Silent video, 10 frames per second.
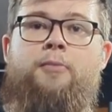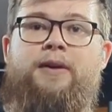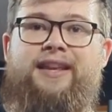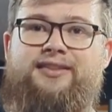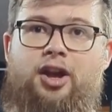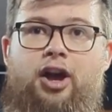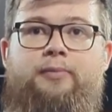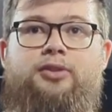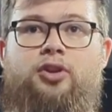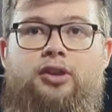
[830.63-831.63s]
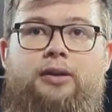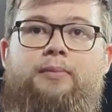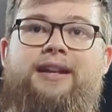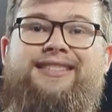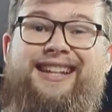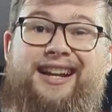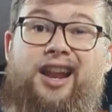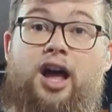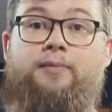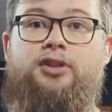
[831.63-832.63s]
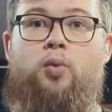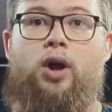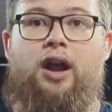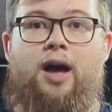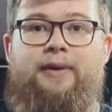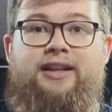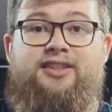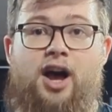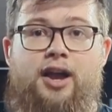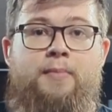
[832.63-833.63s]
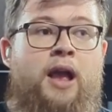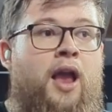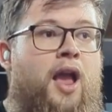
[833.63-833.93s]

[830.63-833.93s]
but this time do them single arm, so one arm at a time.